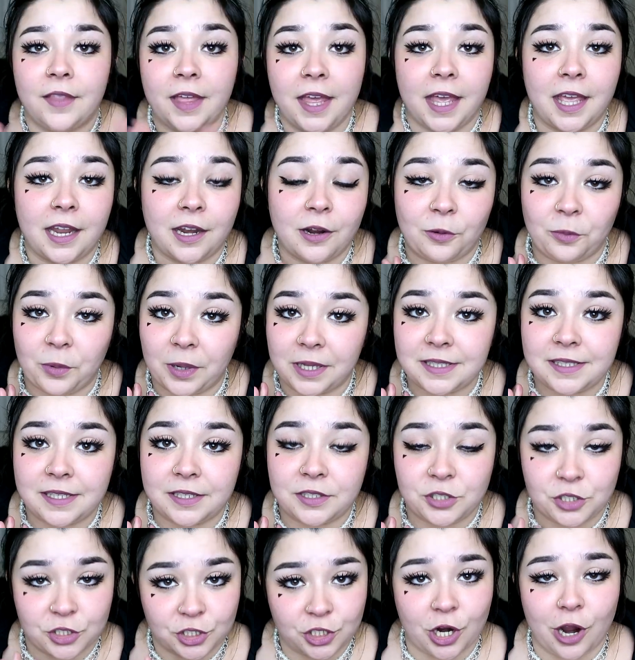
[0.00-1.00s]
Then once
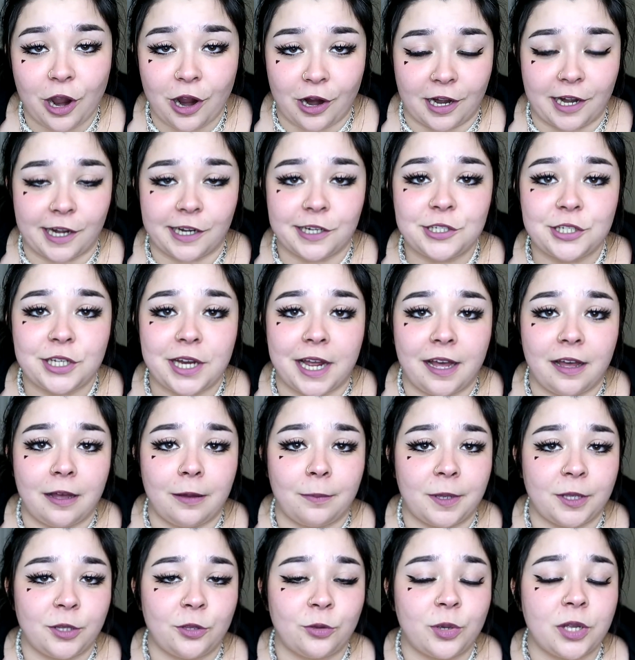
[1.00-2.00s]
it's charged,
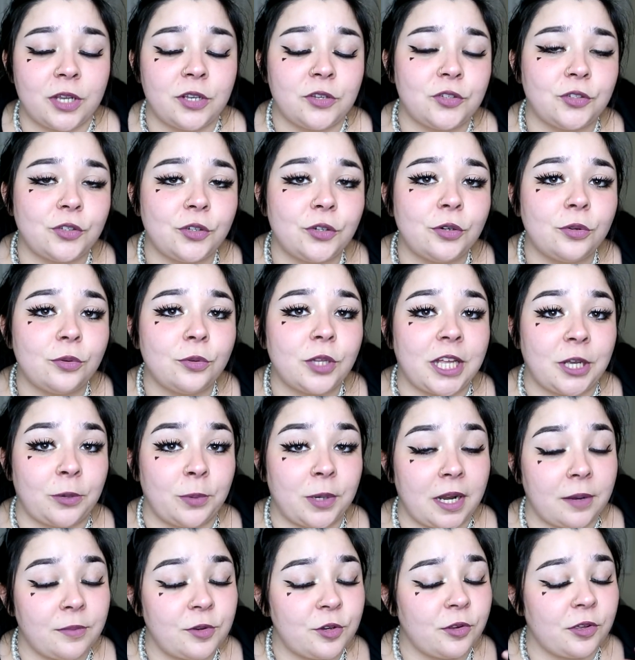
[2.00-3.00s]
um, you can do like
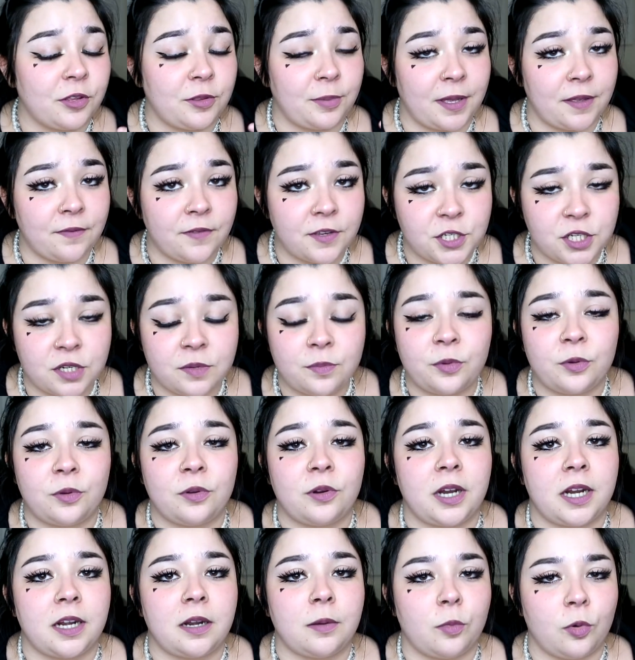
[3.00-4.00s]
what I'm doing with my vision
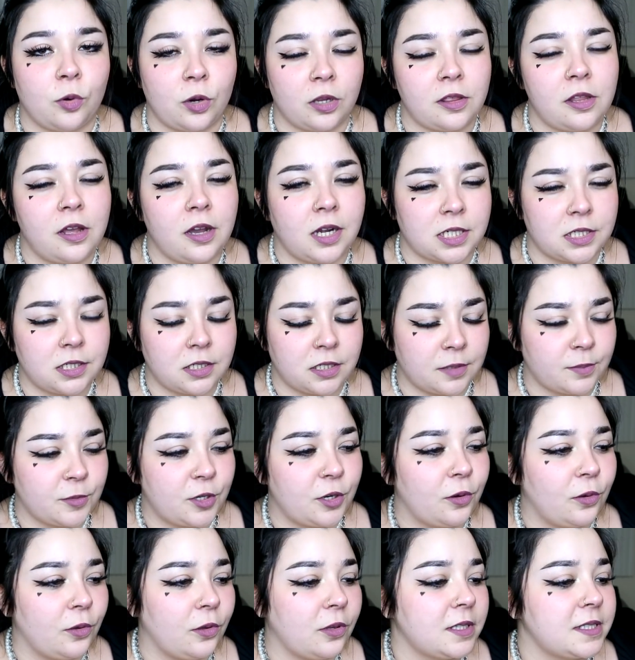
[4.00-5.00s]
board, more long-term
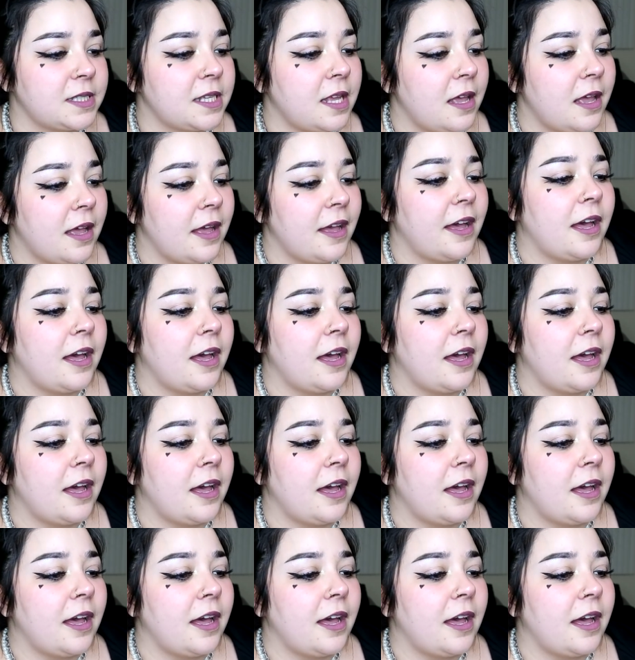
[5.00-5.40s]
goals.